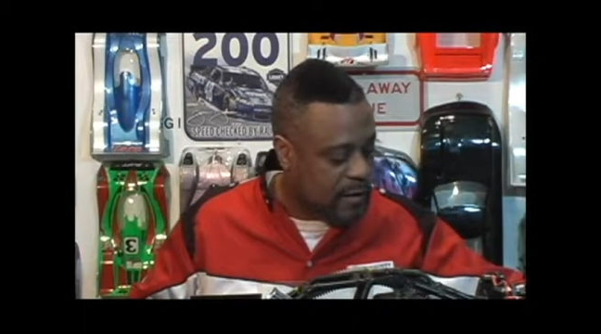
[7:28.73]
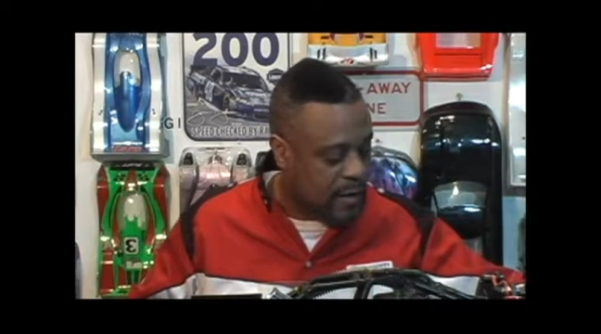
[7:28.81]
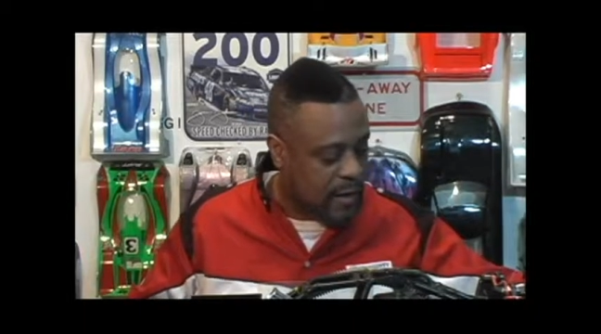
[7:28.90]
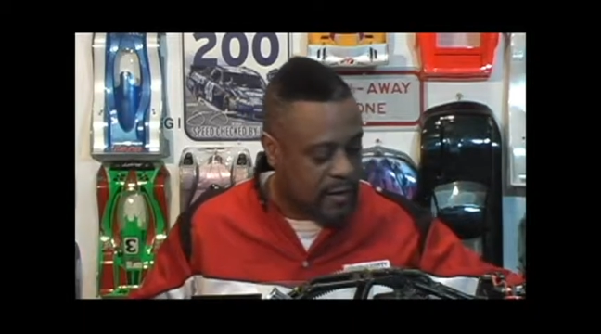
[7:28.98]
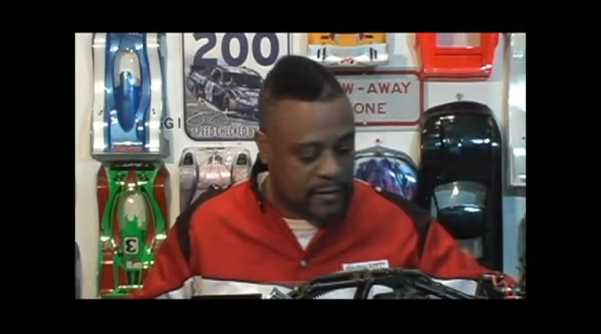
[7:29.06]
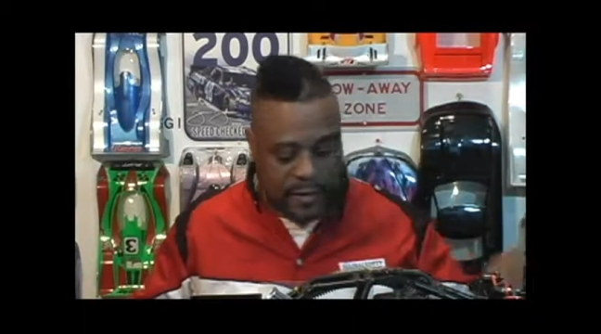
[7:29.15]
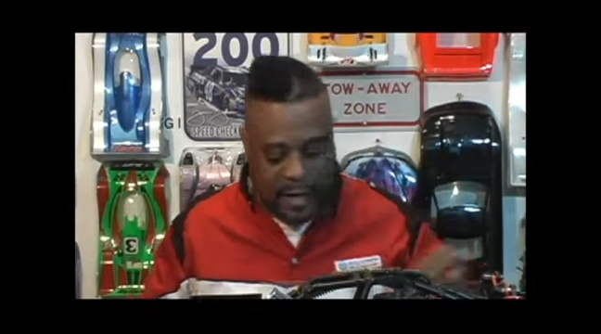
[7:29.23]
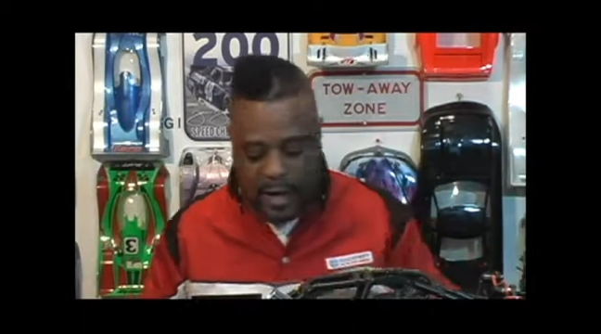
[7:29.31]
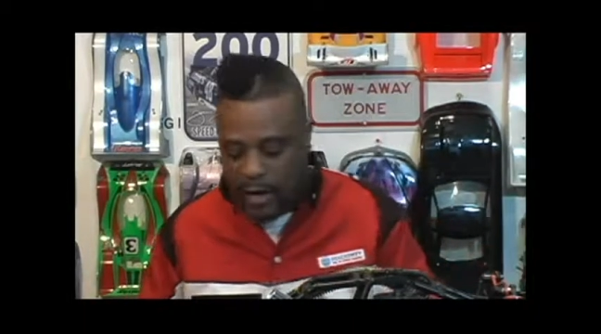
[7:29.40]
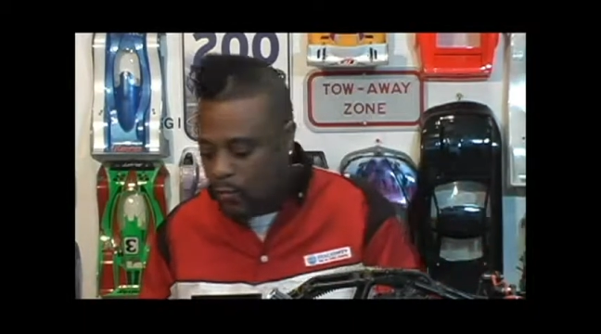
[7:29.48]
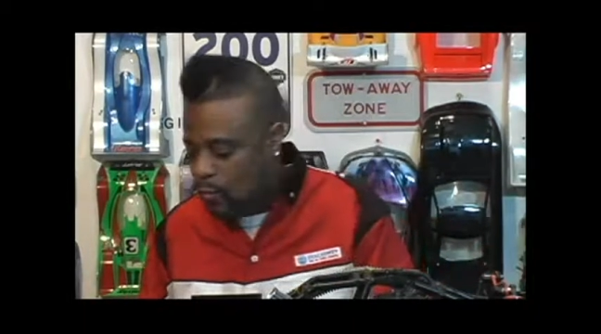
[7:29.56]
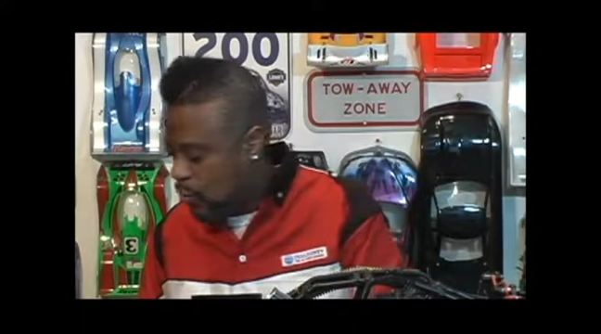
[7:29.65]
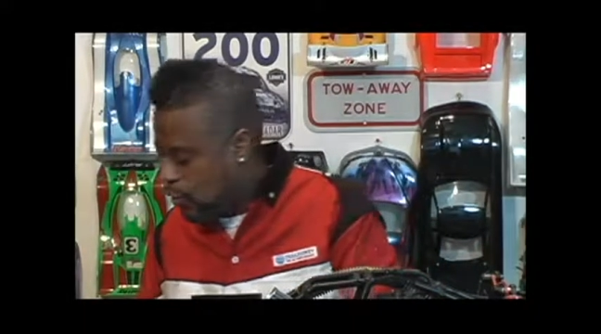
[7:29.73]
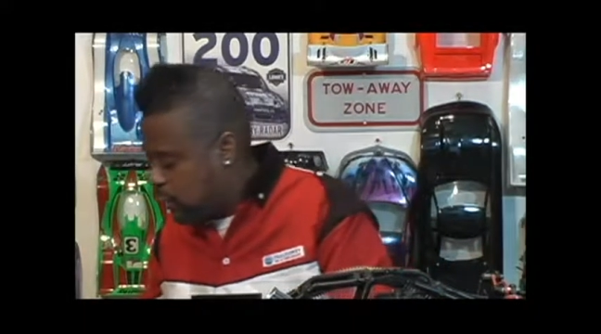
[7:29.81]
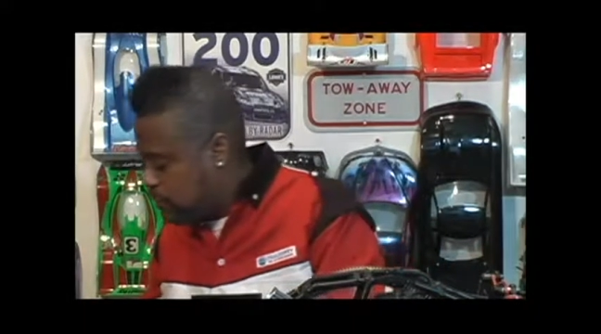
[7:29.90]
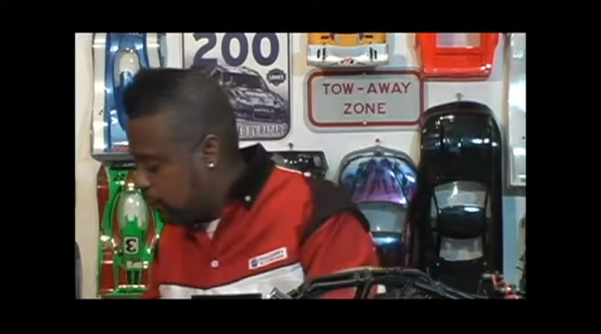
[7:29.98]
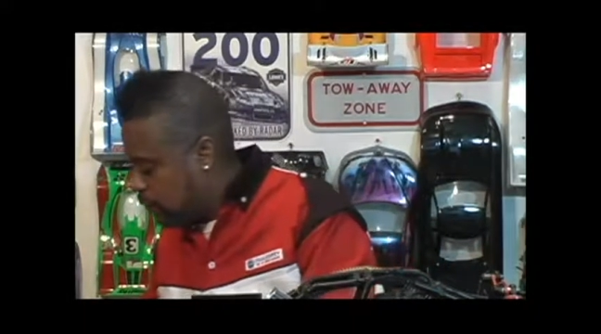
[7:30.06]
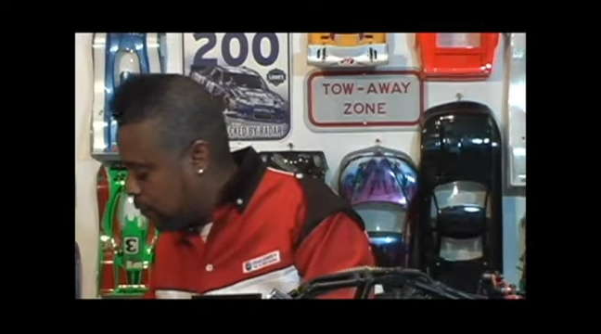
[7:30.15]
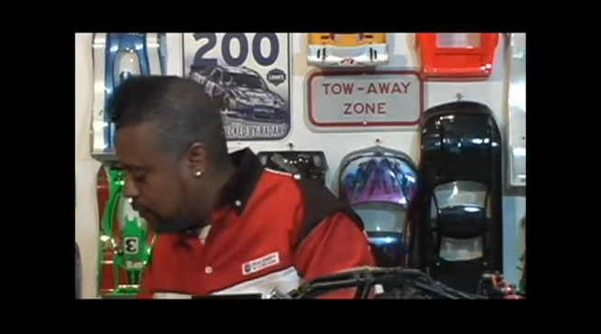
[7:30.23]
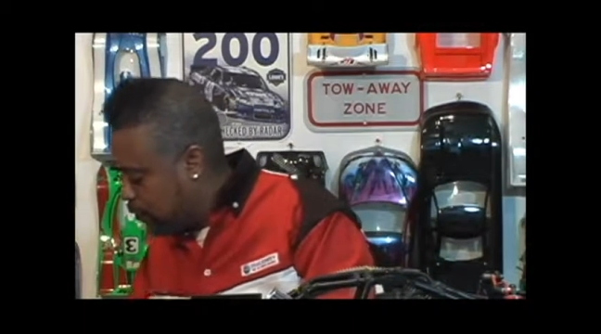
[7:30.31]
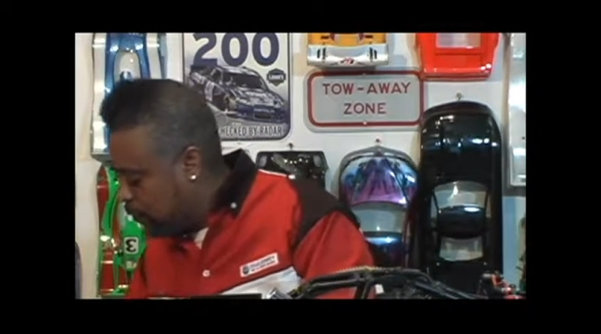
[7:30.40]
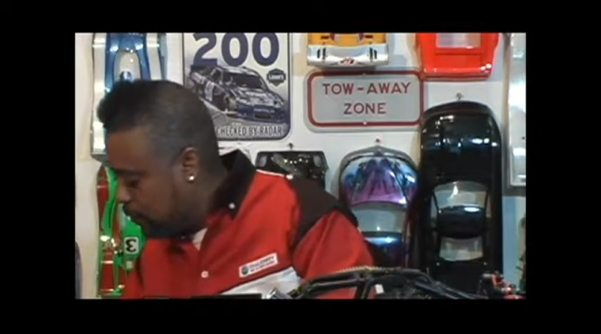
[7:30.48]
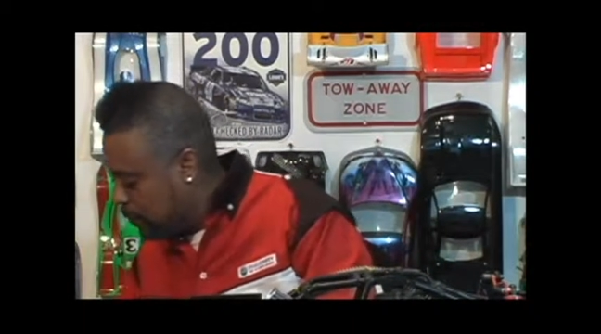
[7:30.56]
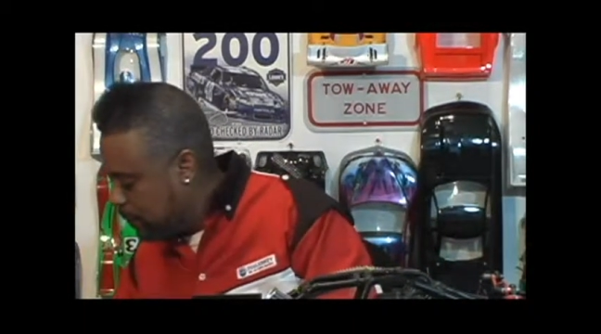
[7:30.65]
as I work
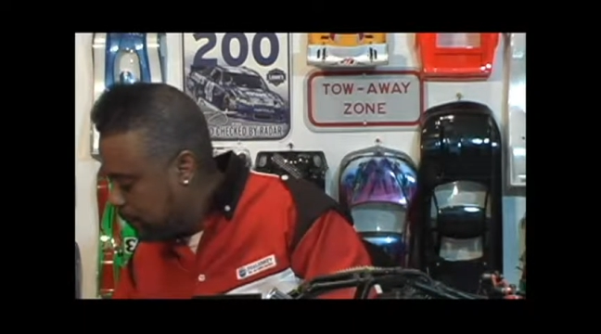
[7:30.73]
through